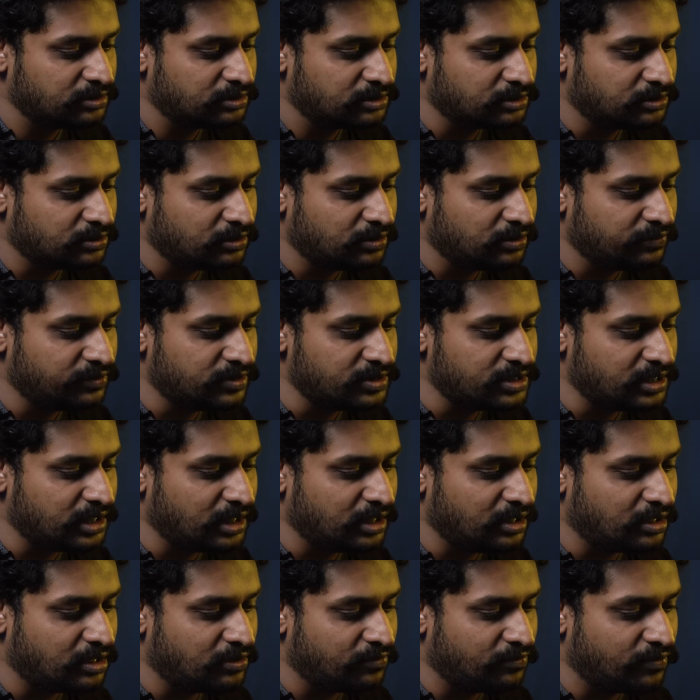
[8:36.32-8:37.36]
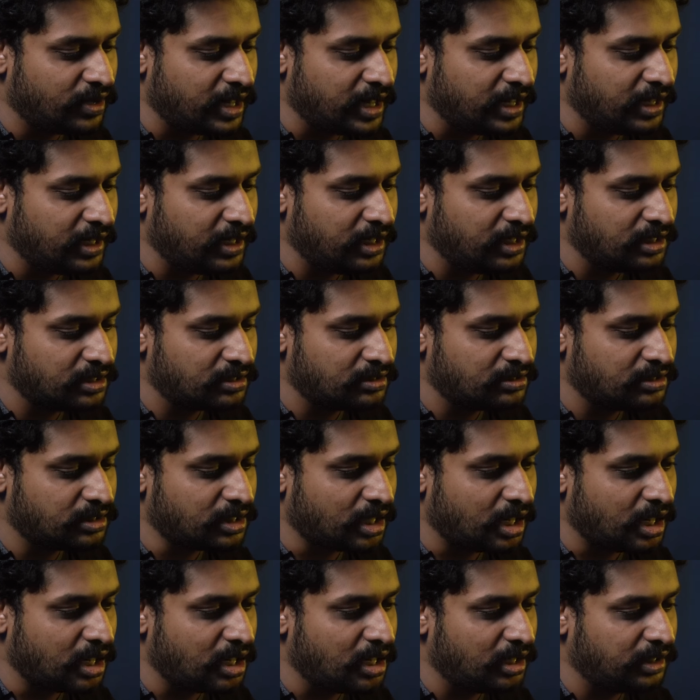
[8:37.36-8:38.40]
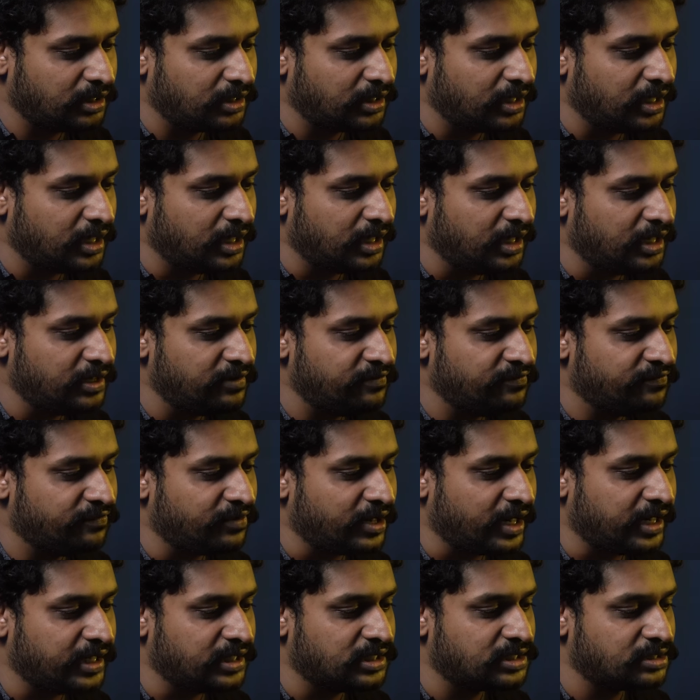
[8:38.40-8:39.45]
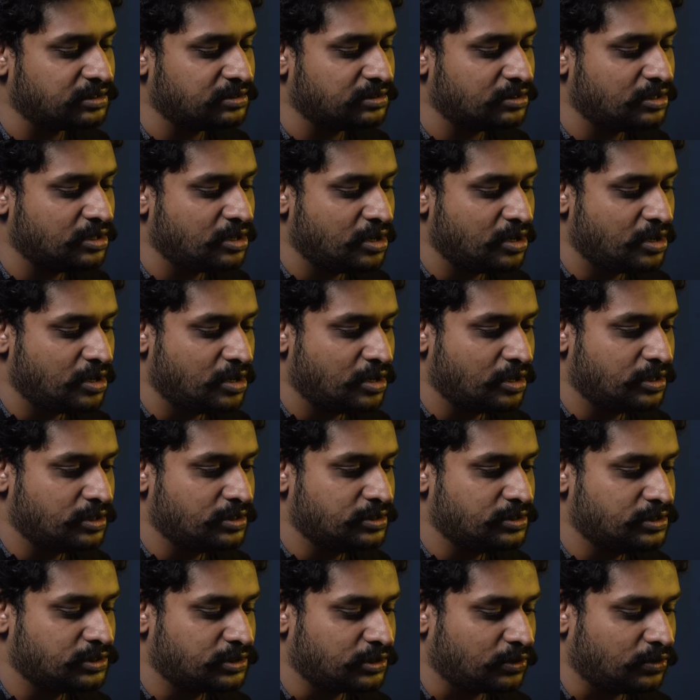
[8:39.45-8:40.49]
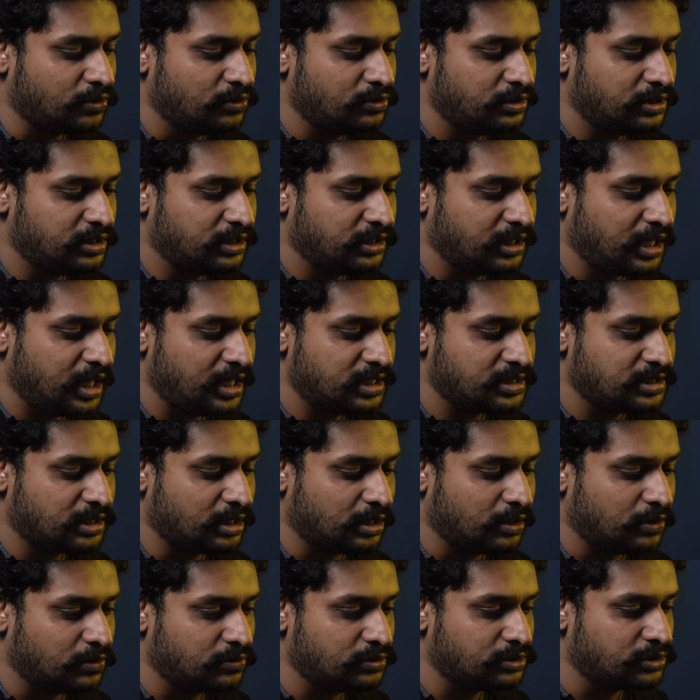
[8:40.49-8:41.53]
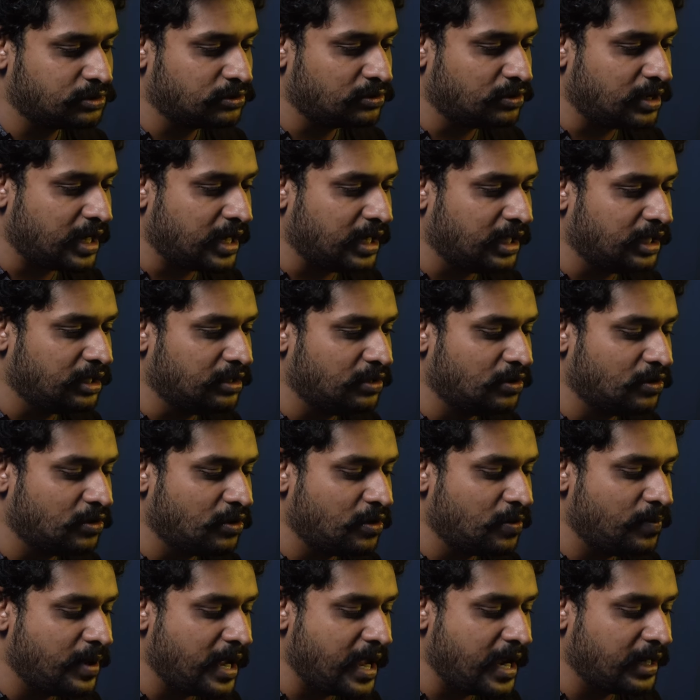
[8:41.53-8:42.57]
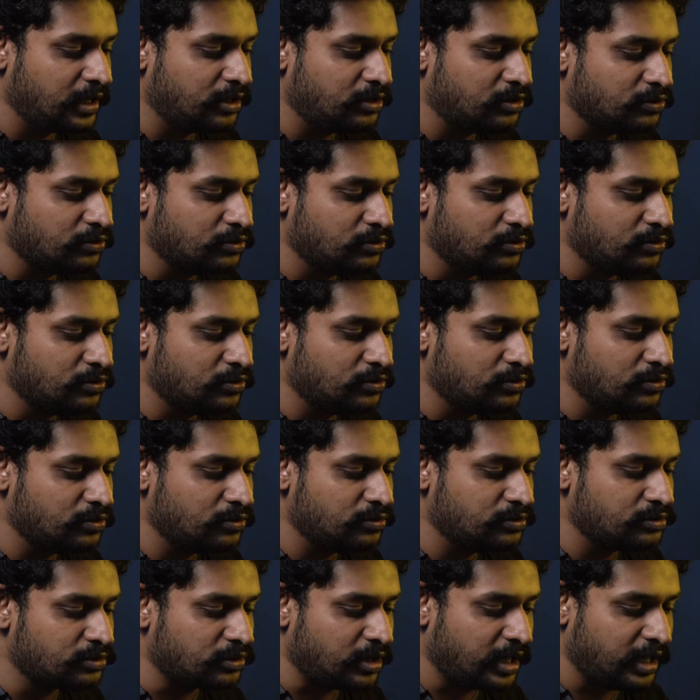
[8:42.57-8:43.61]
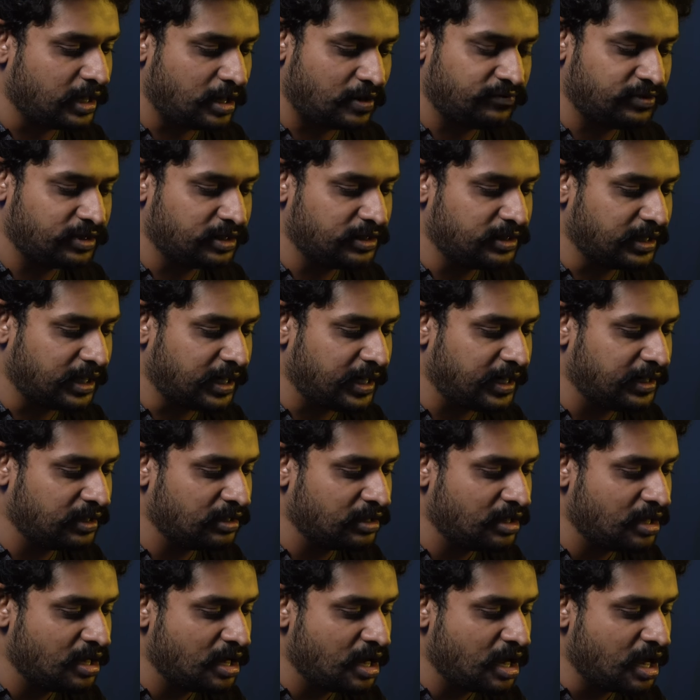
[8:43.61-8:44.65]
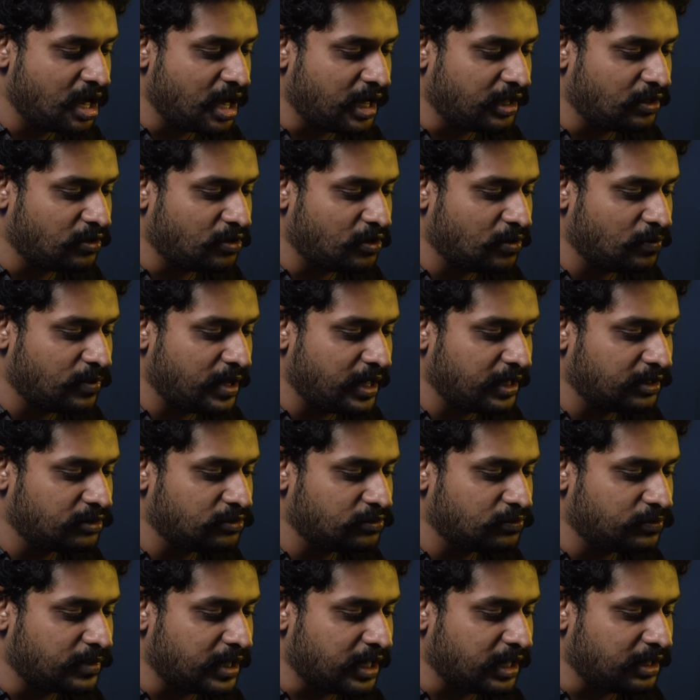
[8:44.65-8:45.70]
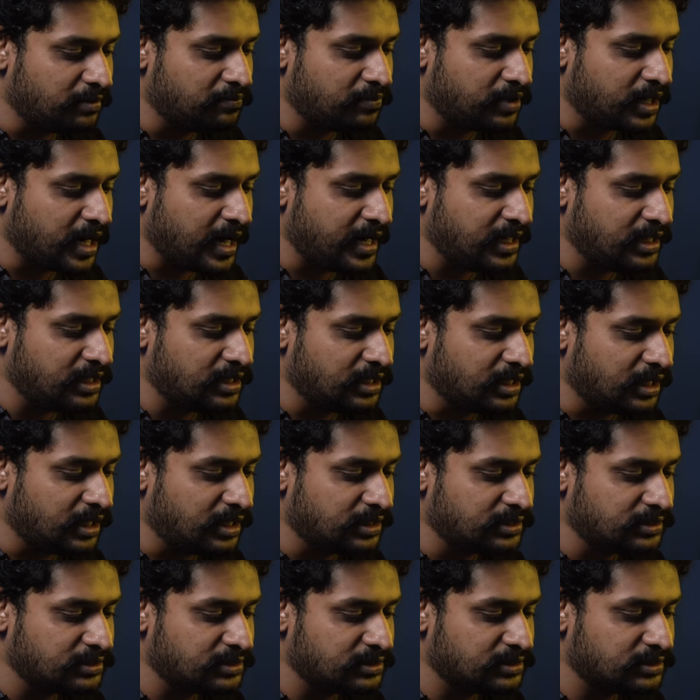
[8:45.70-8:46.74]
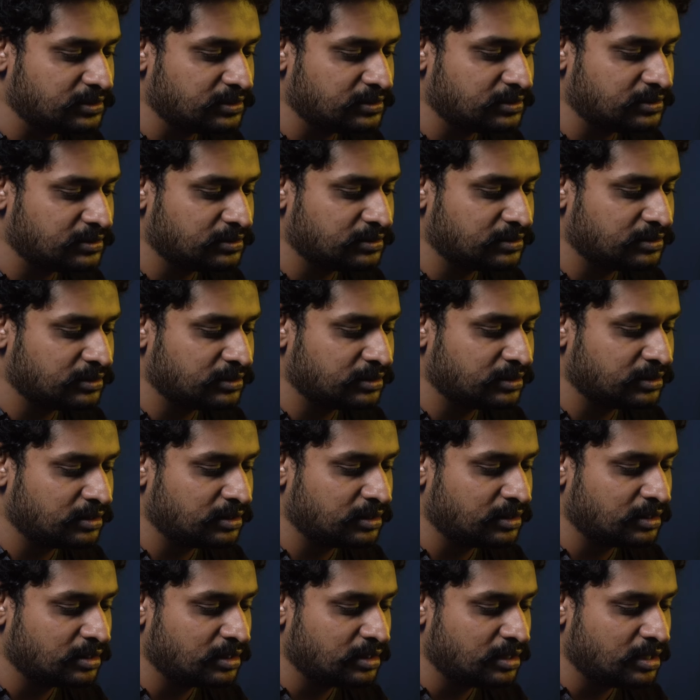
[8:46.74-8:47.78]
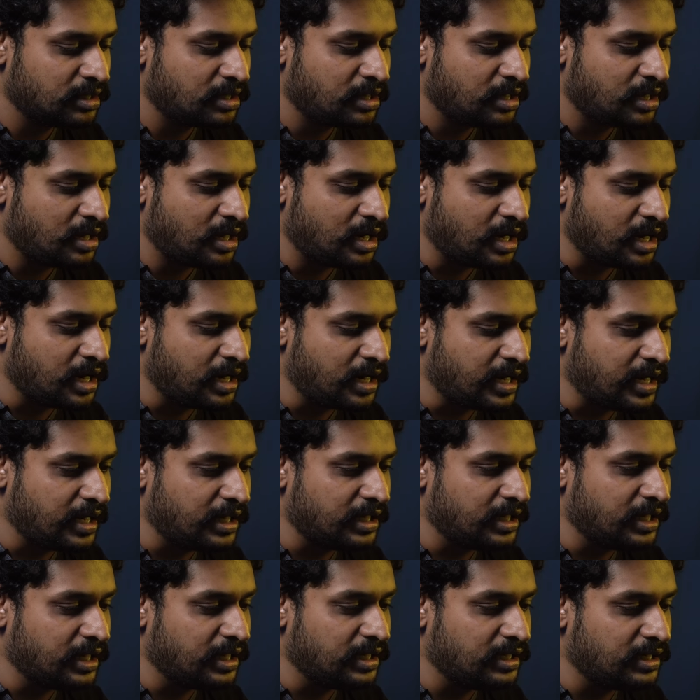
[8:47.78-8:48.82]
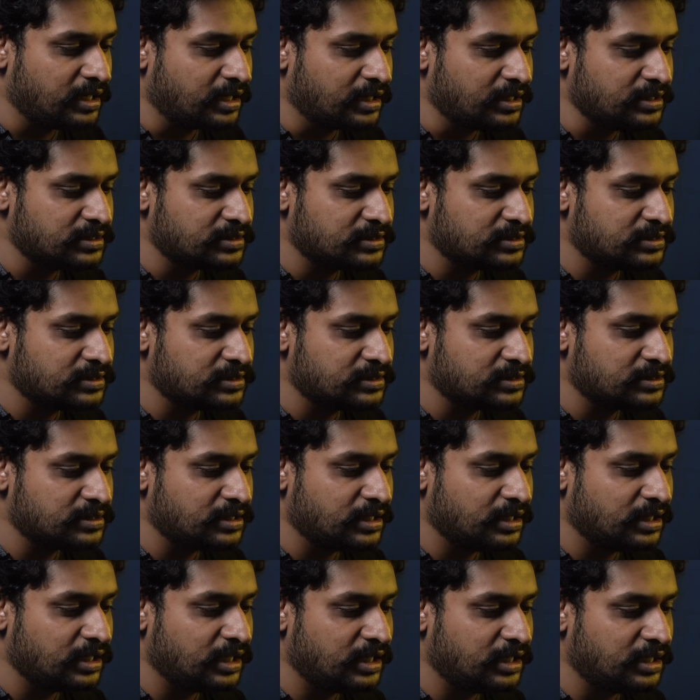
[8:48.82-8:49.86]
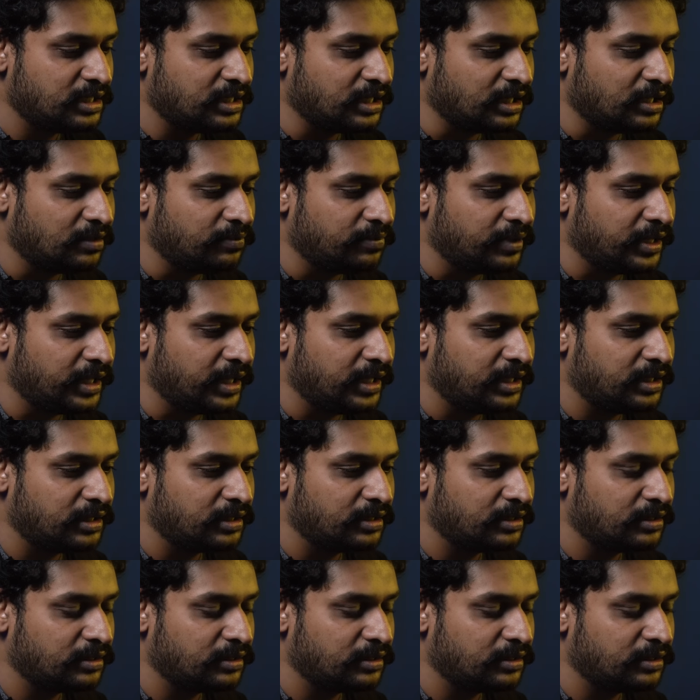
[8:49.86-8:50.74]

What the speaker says: So if you see white, dark and white. So that's how. So I'll go back to, so I, after that, I go back to my brightness, and I'll increase little bit.